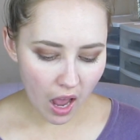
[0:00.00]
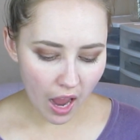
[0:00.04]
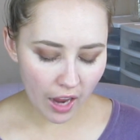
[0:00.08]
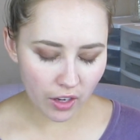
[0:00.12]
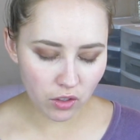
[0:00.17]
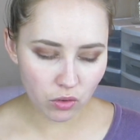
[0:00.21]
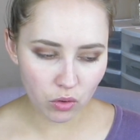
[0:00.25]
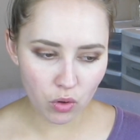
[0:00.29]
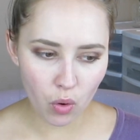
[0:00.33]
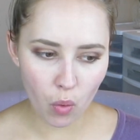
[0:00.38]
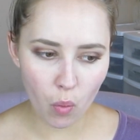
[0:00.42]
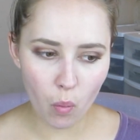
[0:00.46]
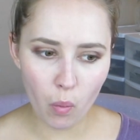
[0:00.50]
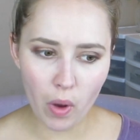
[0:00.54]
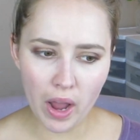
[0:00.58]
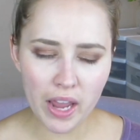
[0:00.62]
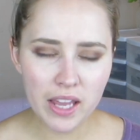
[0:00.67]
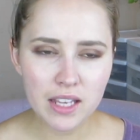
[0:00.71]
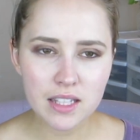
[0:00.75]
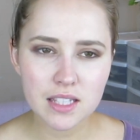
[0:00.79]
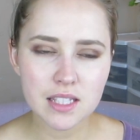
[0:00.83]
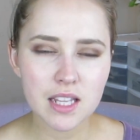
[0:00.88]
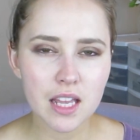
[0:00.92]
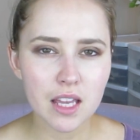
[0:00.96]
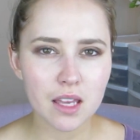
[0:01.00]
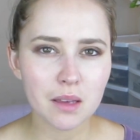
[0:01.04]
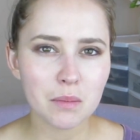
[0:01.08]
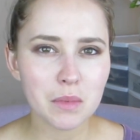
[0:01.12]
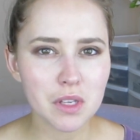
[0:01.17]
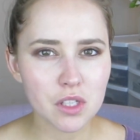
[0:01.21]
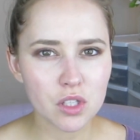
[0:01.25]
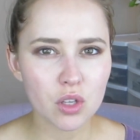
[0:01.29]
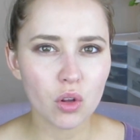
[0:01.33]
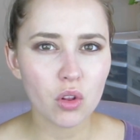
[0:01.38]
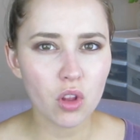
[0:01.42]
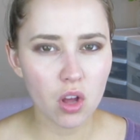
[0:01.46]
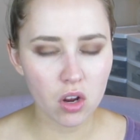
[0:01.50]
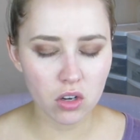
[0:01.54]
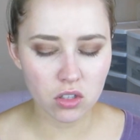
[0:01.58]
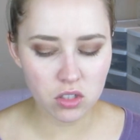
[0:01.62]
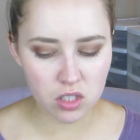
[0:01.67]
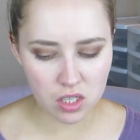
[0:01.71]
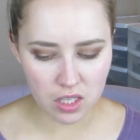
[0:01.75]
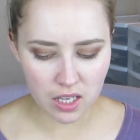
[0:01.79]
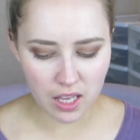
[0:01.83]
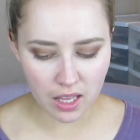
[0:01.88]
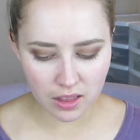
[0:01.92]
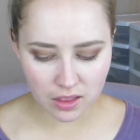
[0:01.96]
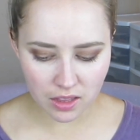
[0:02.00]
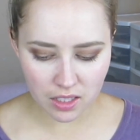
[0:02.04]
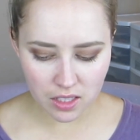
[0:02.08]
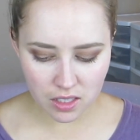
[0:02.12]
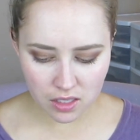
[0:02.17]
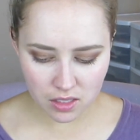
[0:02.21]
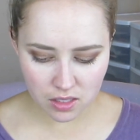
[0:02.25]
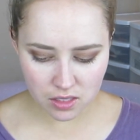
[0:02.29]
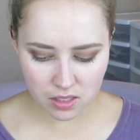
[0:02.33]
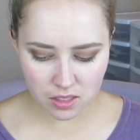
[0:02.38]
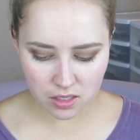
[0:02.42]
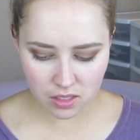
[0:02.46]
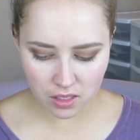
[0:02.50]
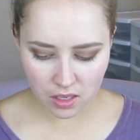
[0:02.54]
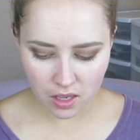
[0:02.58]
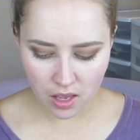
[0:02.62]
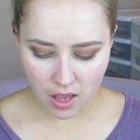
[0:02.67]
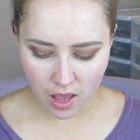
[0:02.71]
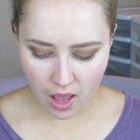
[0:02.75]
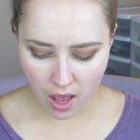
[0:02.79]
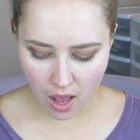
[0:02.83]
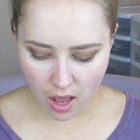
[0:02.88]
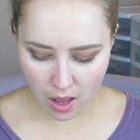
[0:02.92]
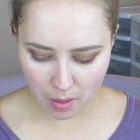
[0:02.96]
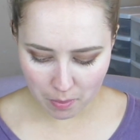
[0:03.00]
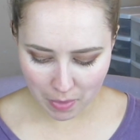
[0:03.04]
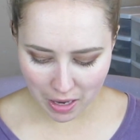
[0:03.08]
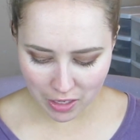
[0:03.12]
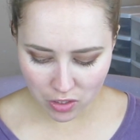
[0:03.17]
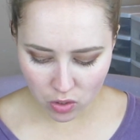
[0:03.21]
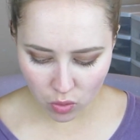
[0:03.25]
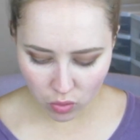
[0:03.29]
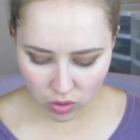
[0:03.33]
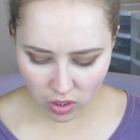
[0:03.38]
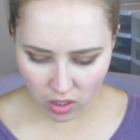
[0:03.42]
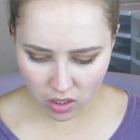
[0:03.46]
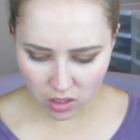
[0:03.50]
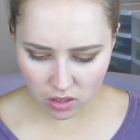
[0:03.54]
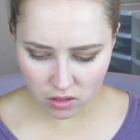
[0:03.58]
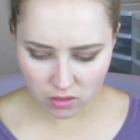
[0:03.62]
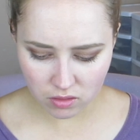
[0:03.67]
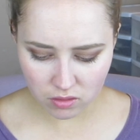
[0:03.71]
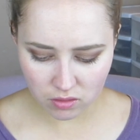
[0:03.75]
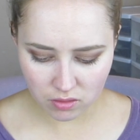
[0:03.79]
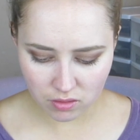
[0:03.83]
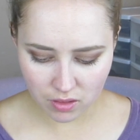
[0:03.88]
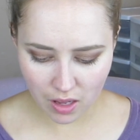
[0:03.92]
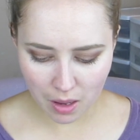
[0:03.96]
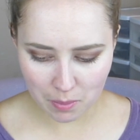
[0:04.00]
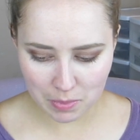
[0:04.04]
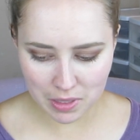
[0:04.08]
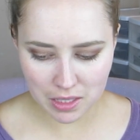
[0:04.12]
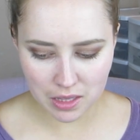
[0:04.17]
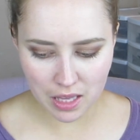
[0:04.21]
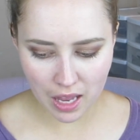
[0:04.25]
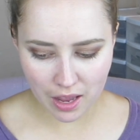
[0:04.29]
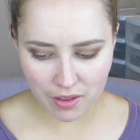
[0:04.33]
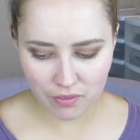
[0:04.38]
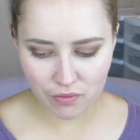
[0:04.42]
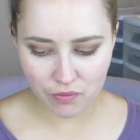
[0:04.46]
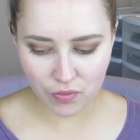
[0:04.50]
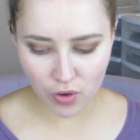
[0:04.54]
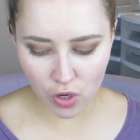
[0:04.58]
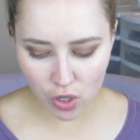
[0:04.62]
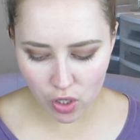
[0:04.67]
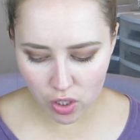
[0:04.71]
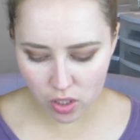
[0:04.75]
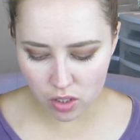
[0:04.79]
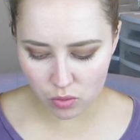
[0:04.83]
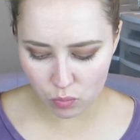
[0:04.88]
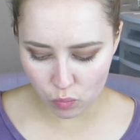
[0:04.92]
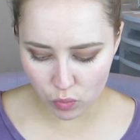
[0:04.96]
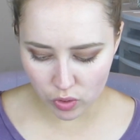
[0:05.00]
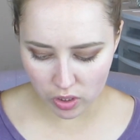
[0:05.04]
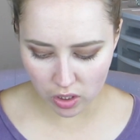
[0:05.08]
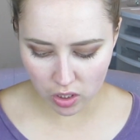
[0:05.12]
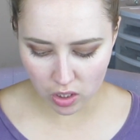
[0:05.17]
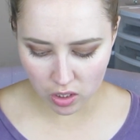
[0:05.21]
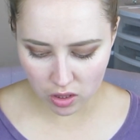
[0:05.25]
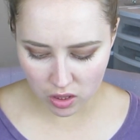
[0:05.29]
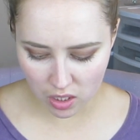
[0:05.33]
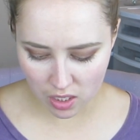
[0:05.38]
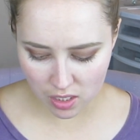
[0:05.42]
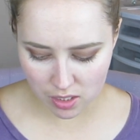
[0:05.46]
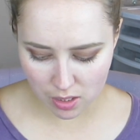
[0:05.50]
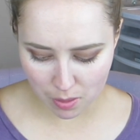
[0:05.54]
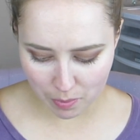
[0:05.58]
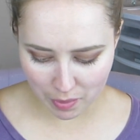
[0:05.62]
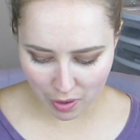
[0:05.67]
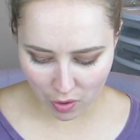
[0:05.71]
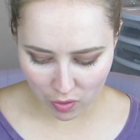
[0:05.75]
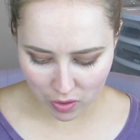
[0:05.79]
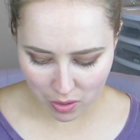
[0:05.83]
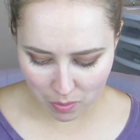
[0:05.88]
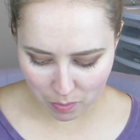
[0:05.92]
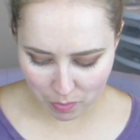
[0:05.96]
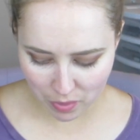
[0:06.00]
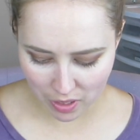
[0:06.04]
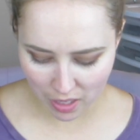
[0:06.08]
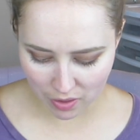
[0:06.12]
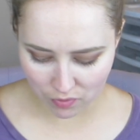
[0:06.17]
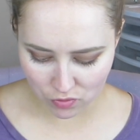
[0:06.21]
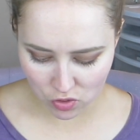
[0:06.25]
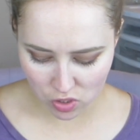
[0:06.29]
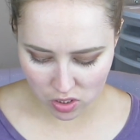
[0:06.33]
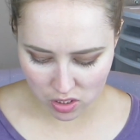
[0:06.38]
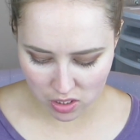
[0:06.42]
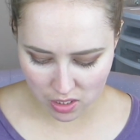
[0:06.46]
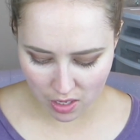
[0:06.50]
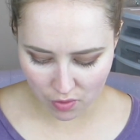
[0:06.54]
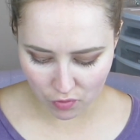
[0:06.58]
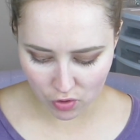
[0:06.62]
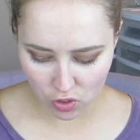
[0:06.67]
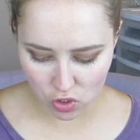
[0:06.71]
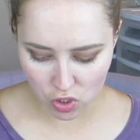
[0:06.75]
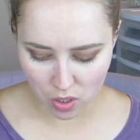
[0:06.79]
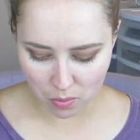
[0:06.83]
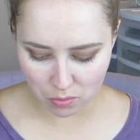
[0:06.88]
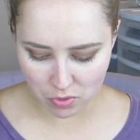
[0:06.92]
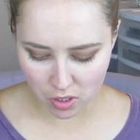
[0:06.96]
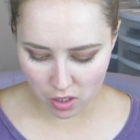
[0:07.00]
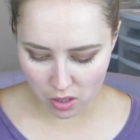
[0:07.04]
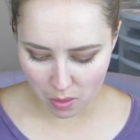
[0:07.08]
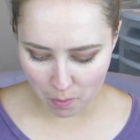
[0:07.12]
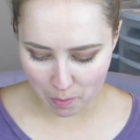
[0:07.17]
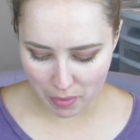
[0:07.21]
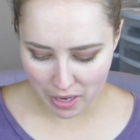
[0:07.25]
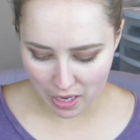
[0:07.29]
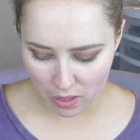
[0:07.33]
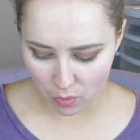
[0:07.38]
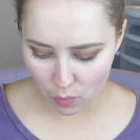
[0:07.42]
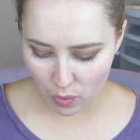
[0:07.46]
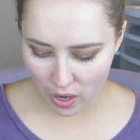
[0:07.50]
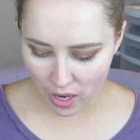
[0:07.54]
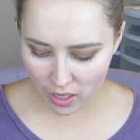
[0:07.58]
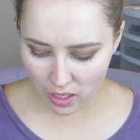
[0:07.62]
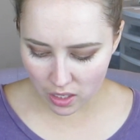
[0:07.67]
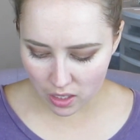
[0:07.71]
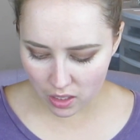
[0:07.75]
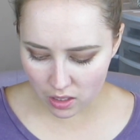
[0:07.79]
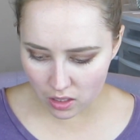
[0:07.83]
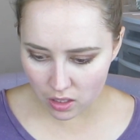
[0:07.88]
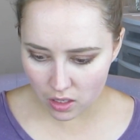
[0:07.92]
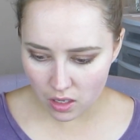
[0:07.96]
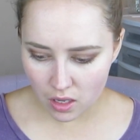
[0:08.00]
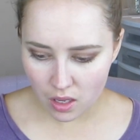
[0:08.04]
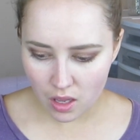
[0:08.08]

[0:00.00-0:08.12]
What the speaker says: I don't know why it's taken me so long to get this. I know that, I've heard really good things about it, but I've just never jumped on the bandwagon.